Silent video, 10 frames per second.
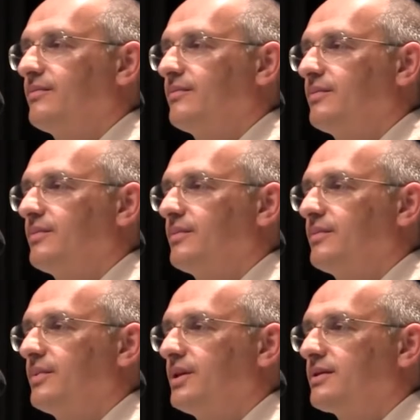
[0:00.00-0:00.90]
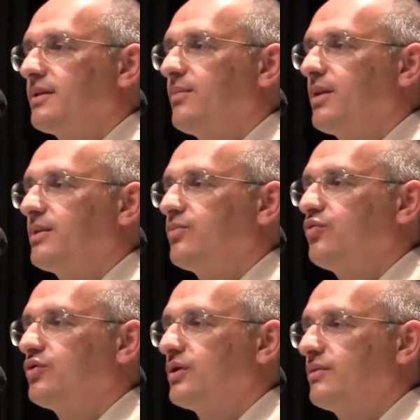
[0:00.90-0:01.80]
and it's a bad
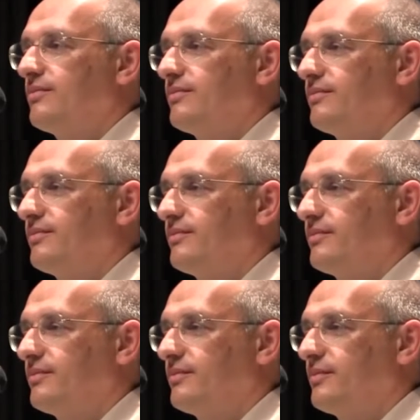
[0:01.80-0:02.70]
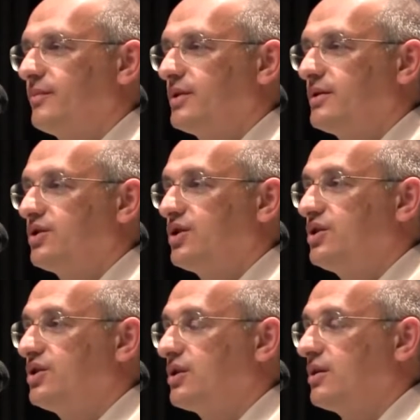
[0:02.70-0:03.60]
reason. It's an
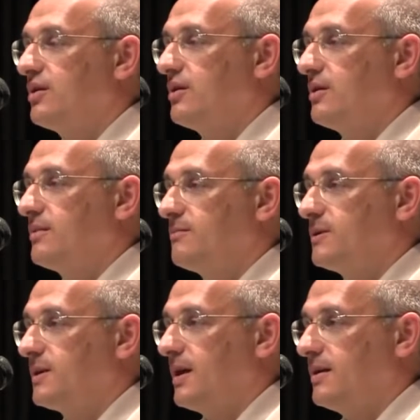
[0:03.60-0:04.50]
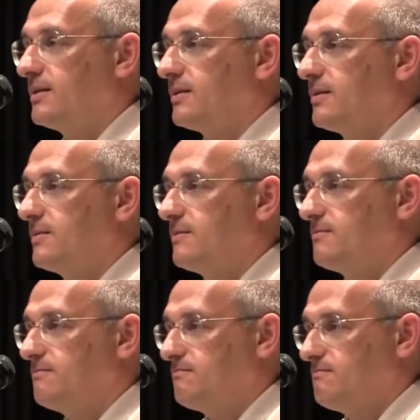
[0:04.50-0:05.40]
evil one. You want to break your
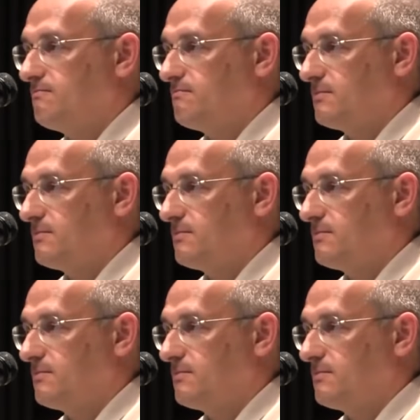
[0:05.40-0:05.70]
husband.